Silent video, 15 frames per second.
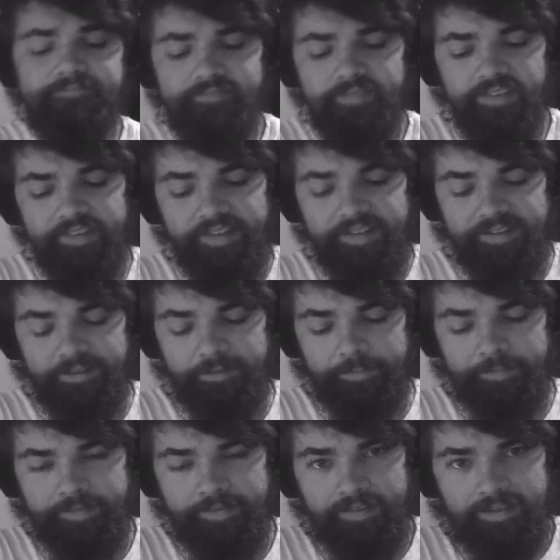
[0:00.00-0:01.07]
Now,
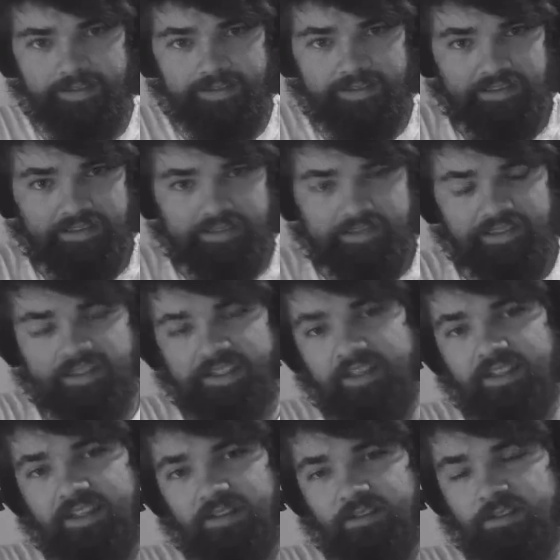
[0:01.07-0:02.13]
The King in
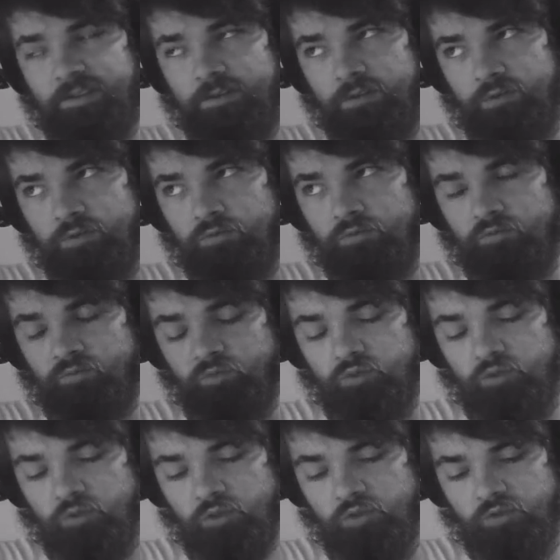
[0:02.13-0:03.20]
Yellow,
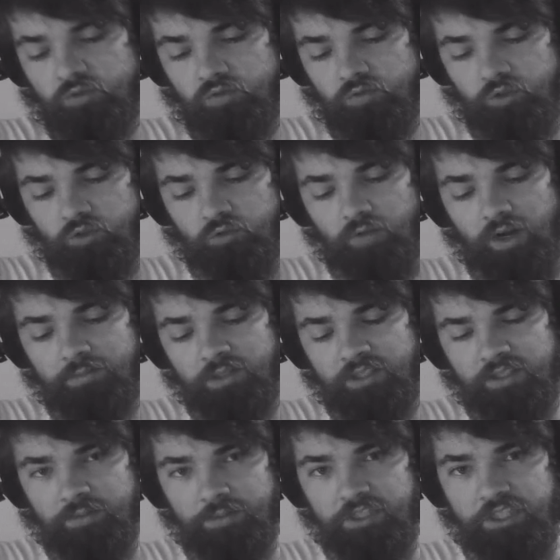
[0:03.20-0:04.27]
Robert
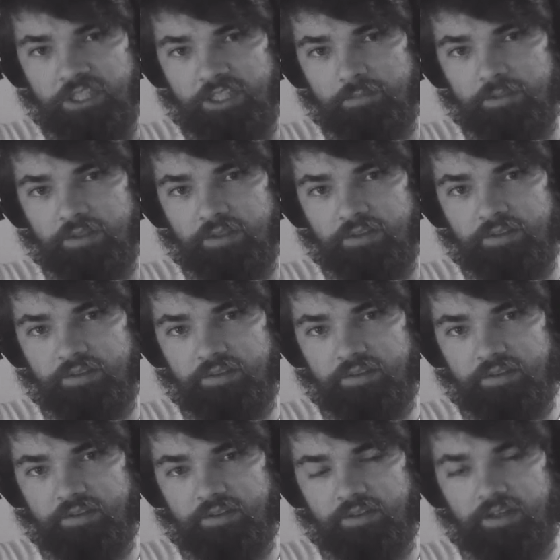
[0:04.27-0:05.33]
W. Chambers
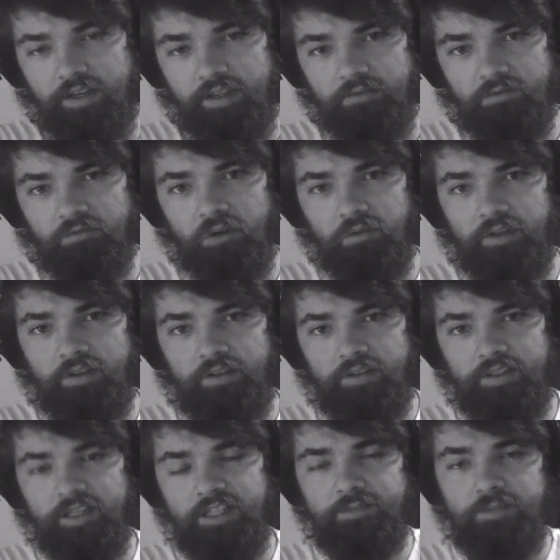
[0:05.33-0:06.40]
kind of wrote in a
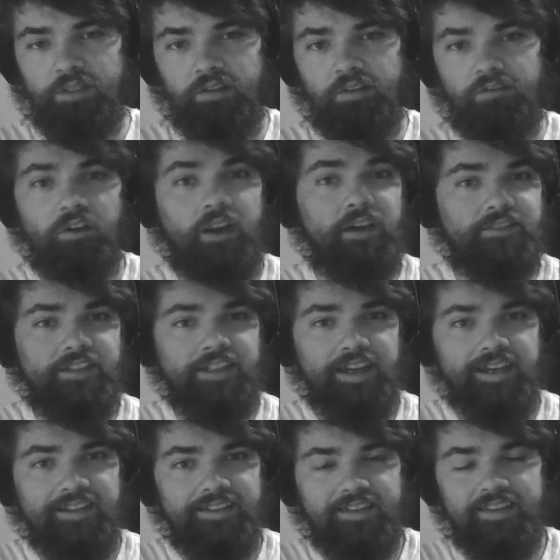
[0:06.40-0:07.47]
H.P.
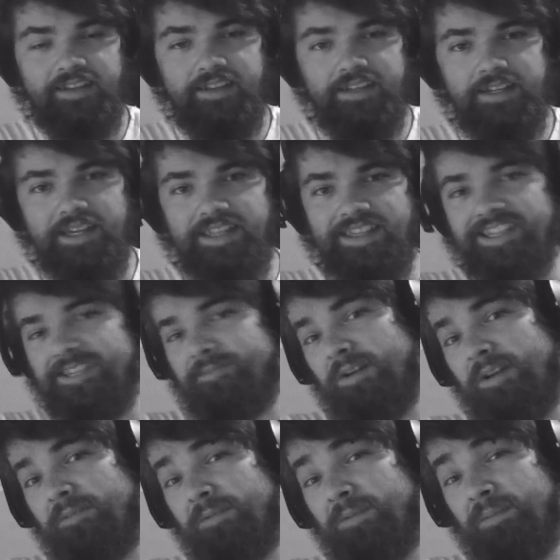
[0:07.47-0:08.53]
Lovecrafty-esque thing, and that was
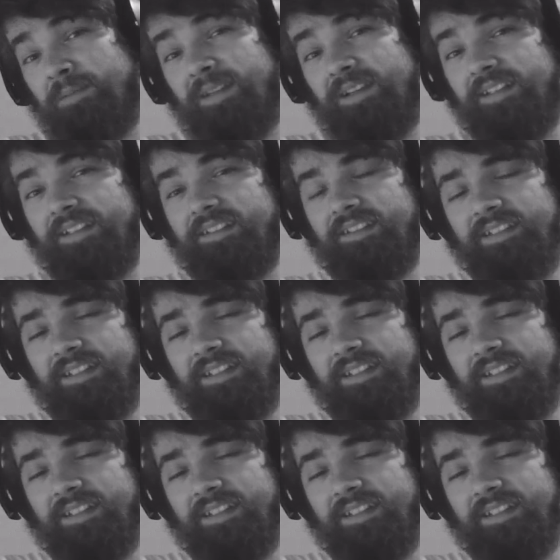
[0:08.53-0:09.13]
probably because